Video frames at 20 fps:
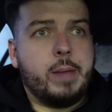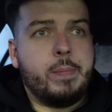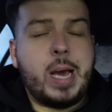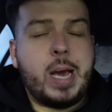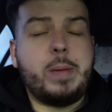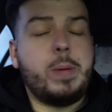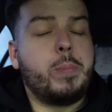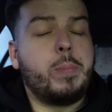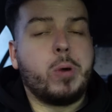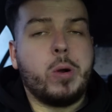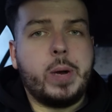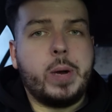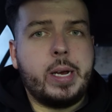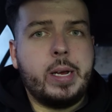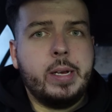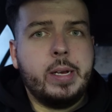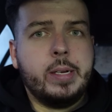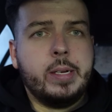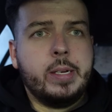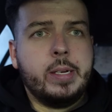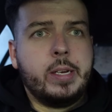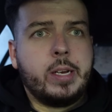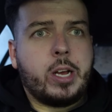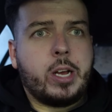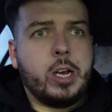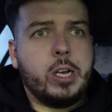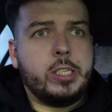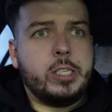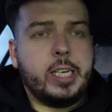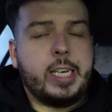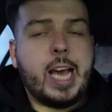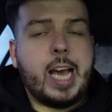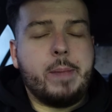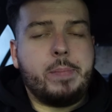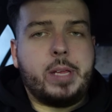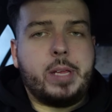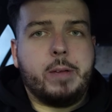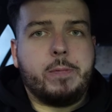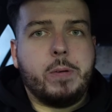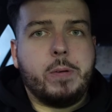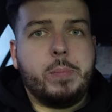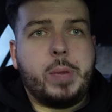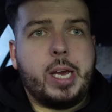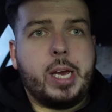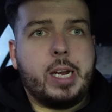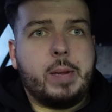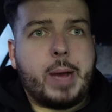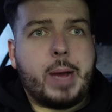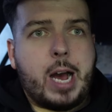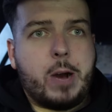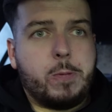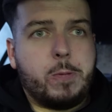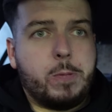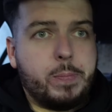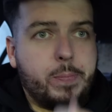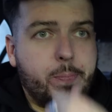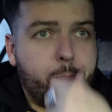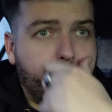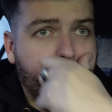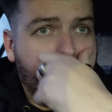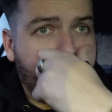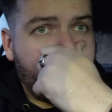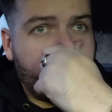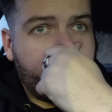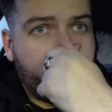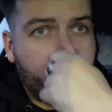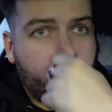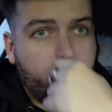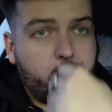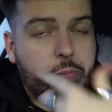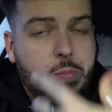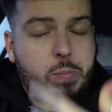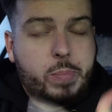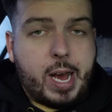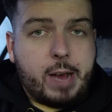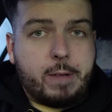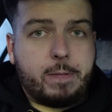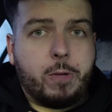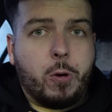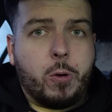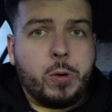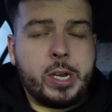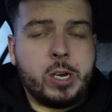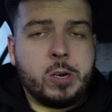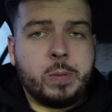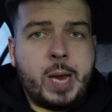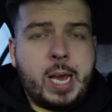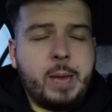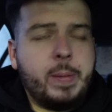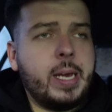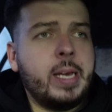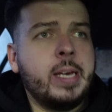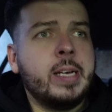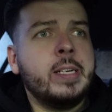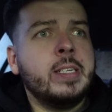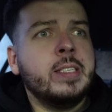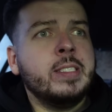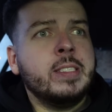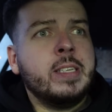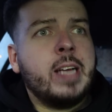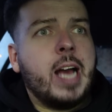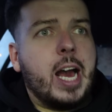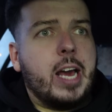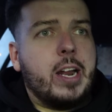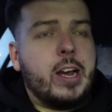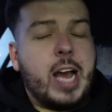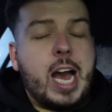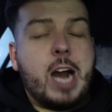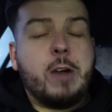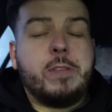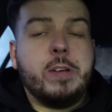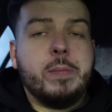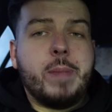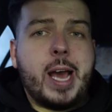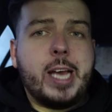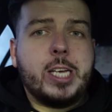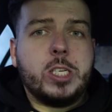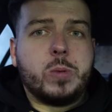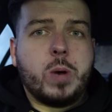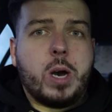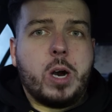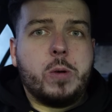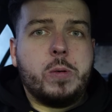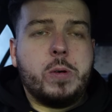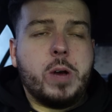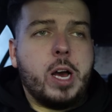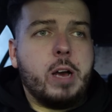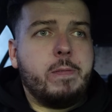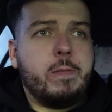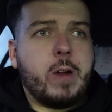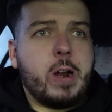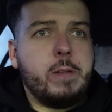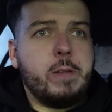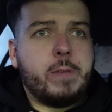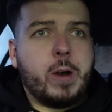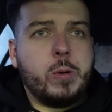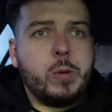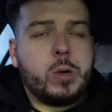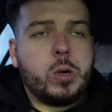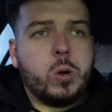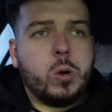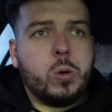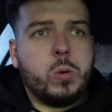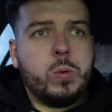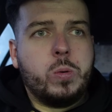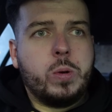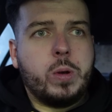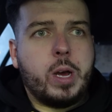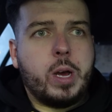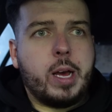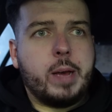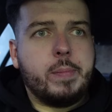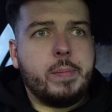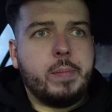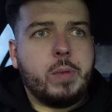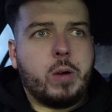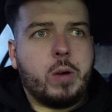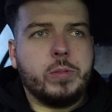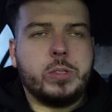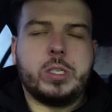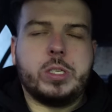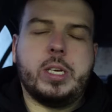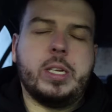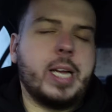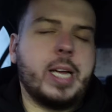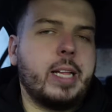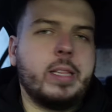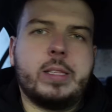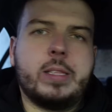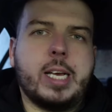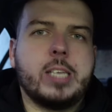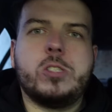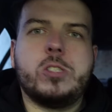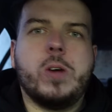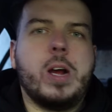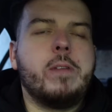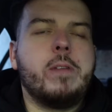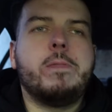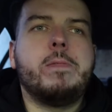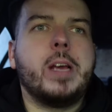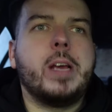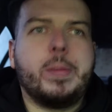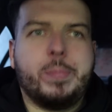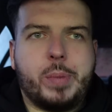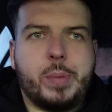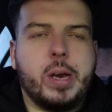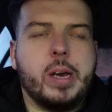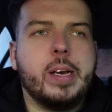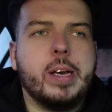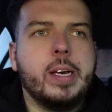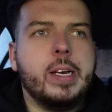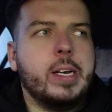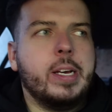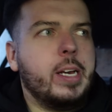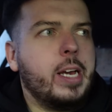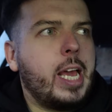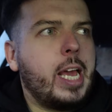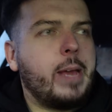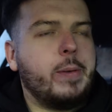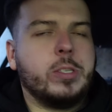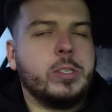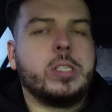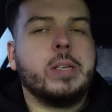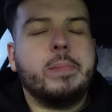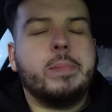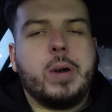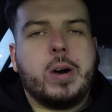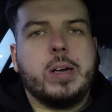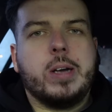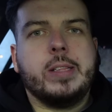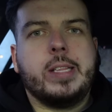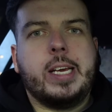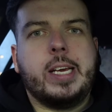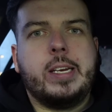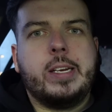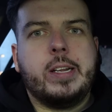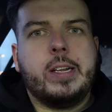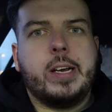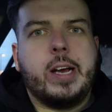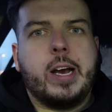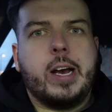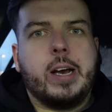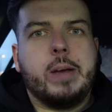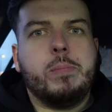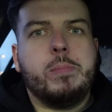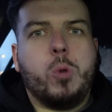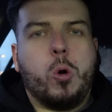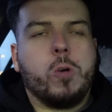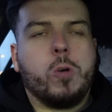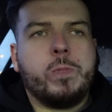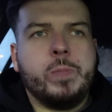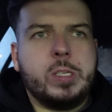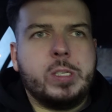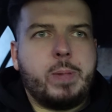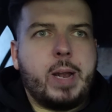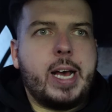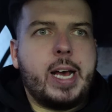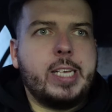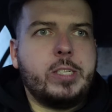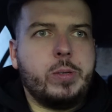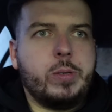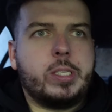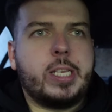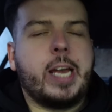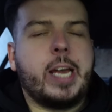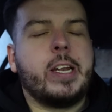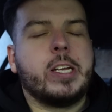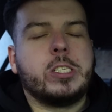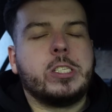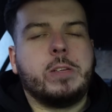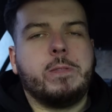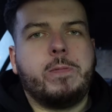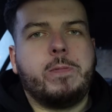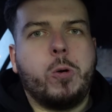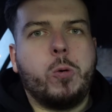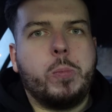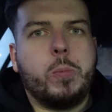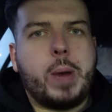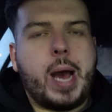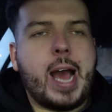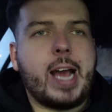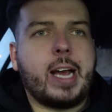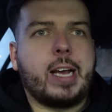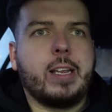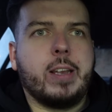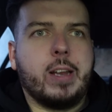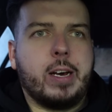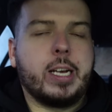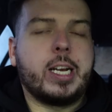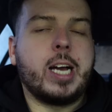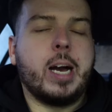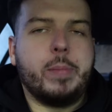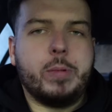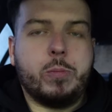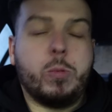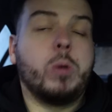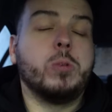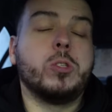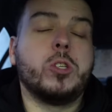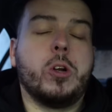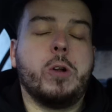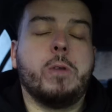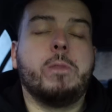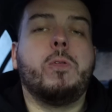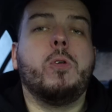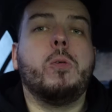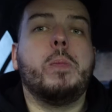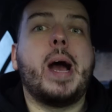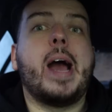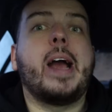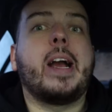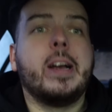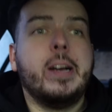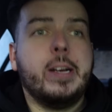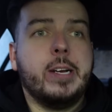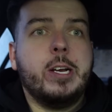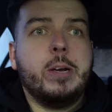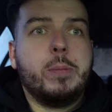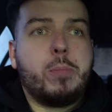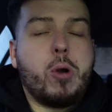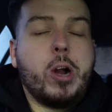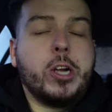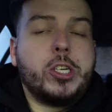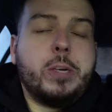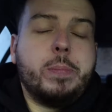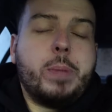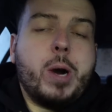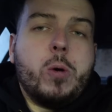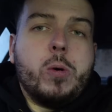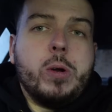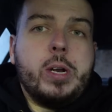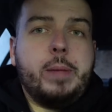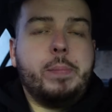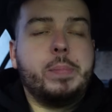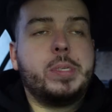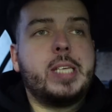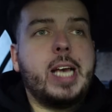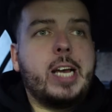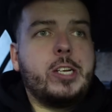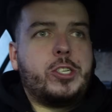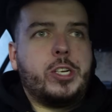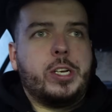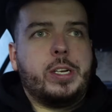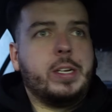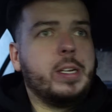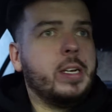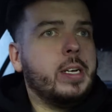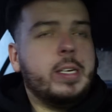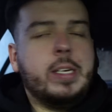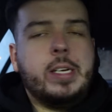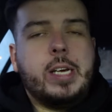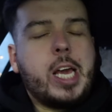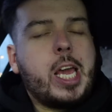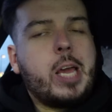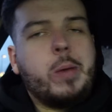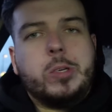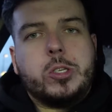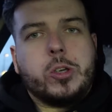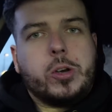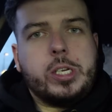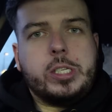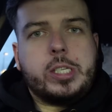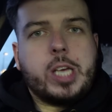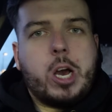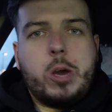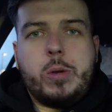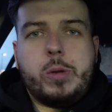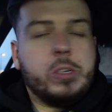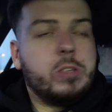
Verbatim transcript: Maybe Brewer, because he kept it from being about 4-0 maybe, and Alfie May as well, very vocal. Obviously that's not everything, but he was demanding more from his players. He was telling us to fall back, like not fall back, pressure Bolton in possession. He was on his own.